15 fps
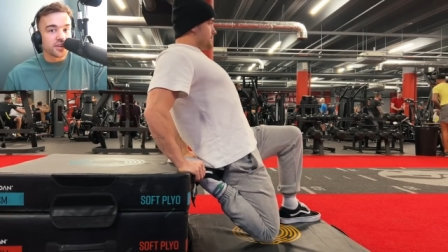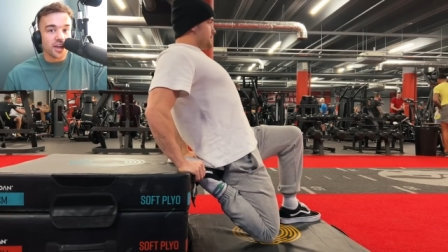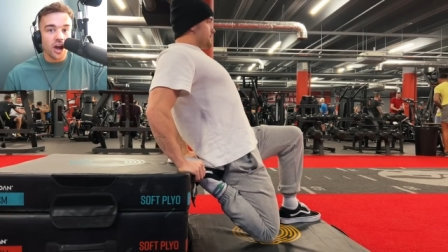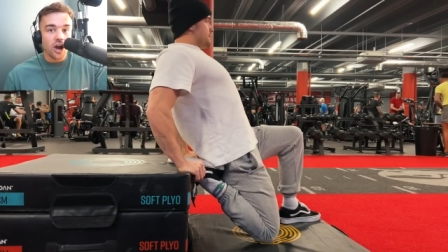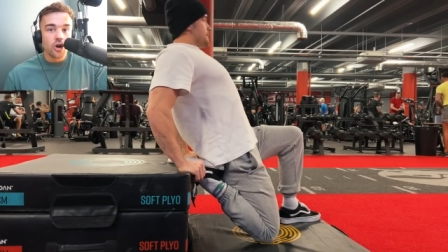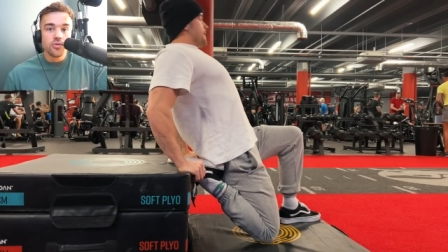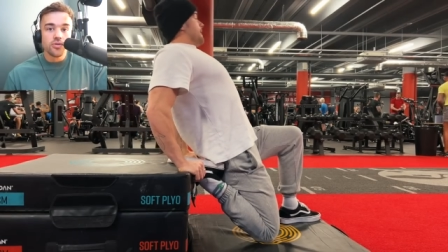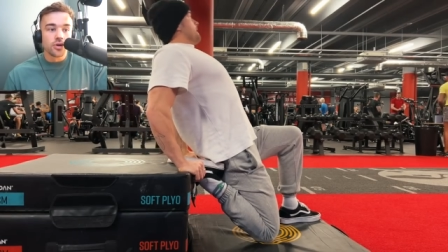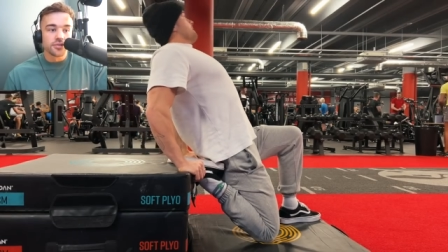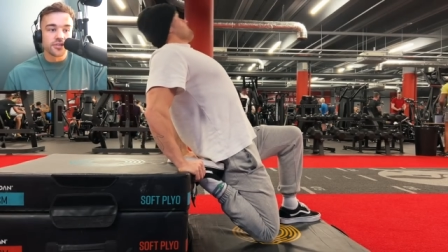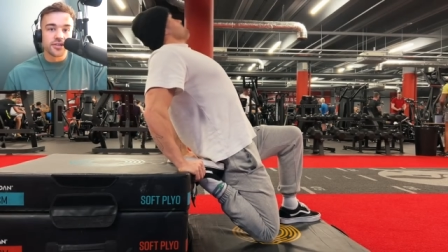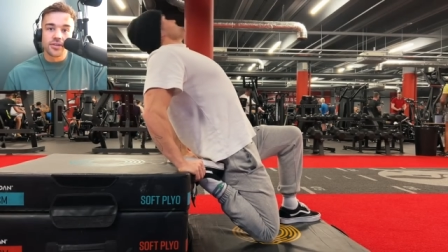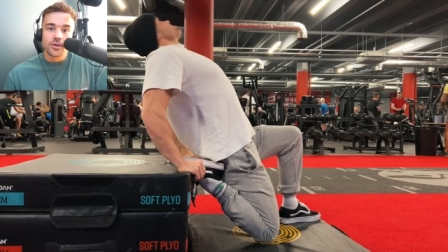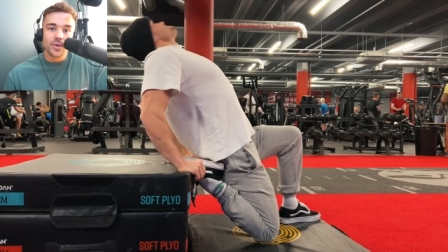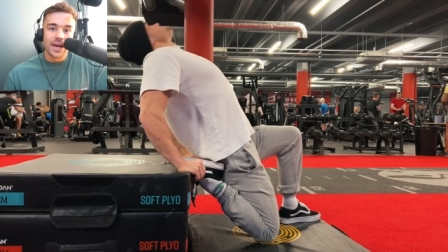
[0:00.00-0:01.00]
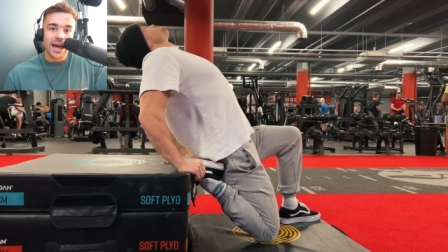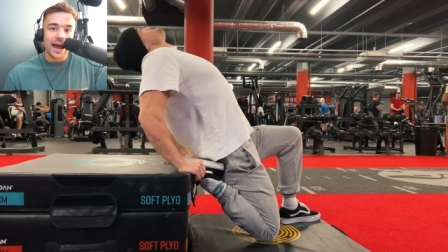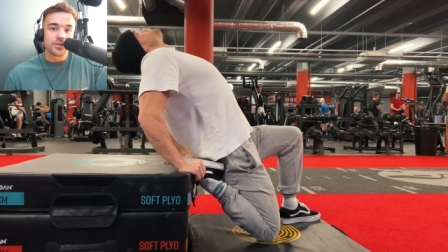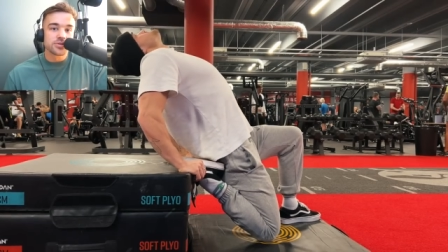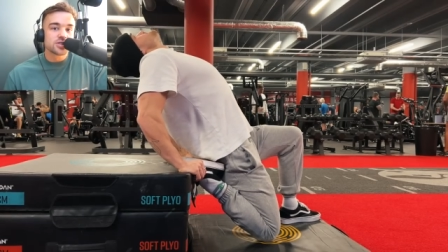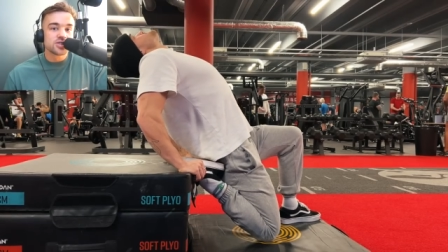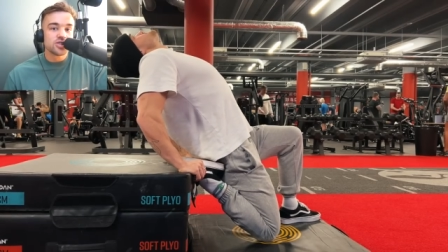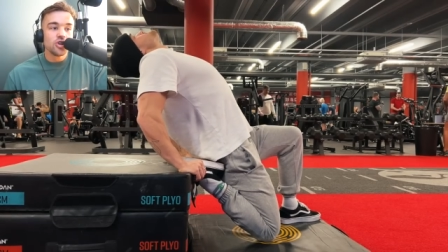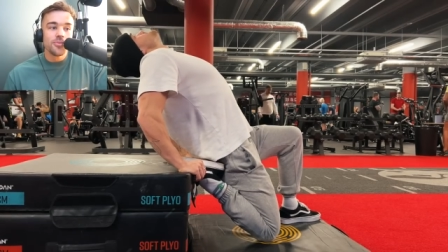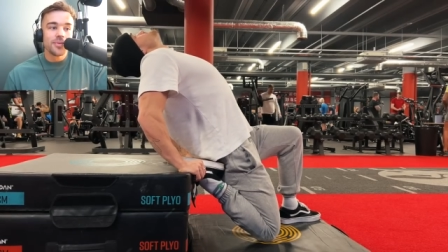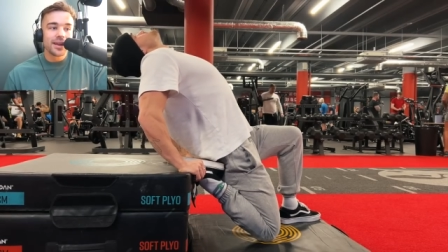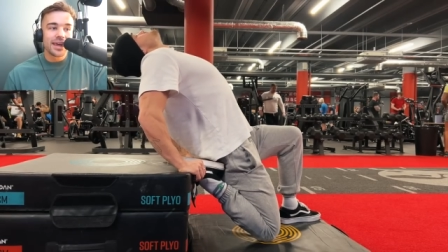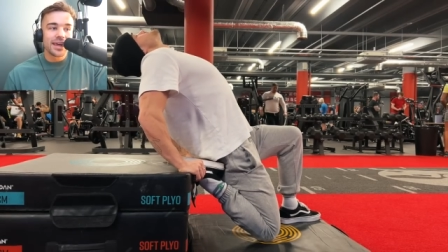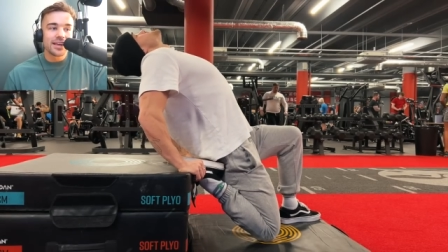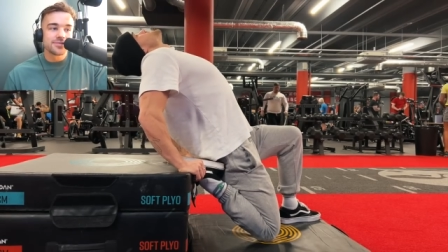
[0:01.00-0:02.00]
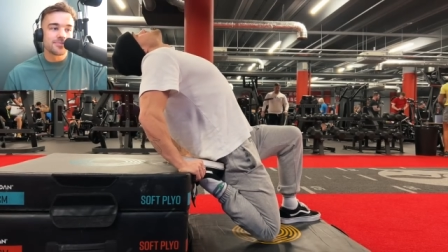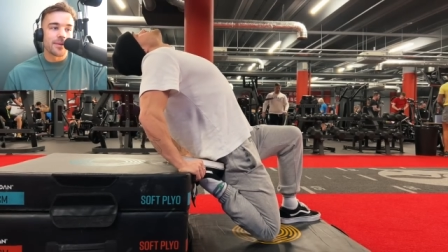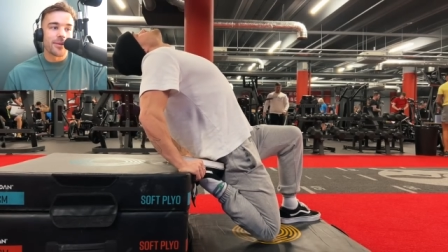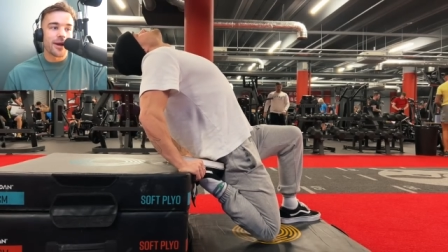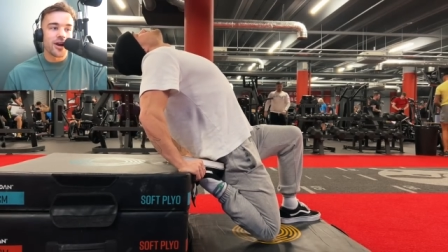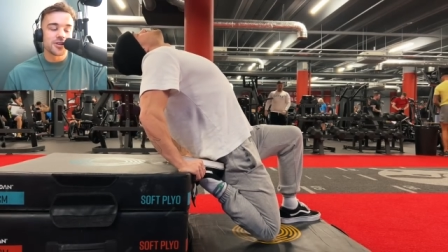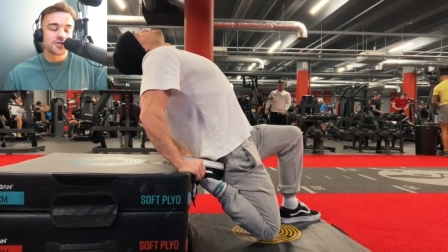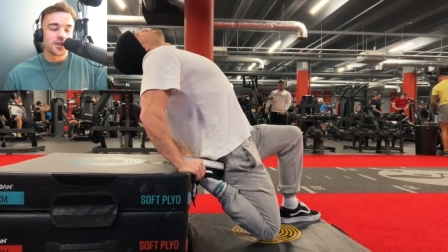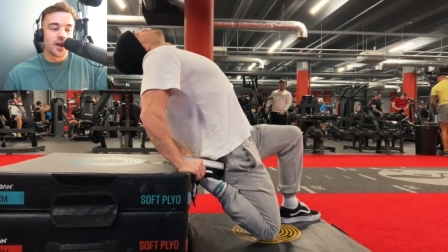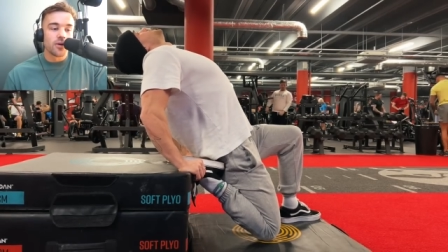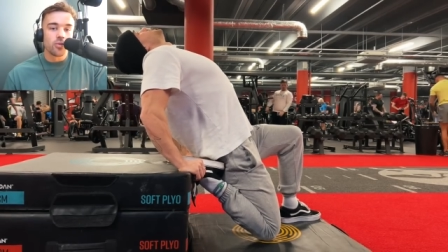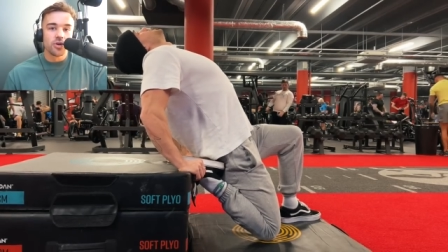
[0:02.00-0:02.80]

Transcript: to go, not to do it, how stupid it is. My parents are like,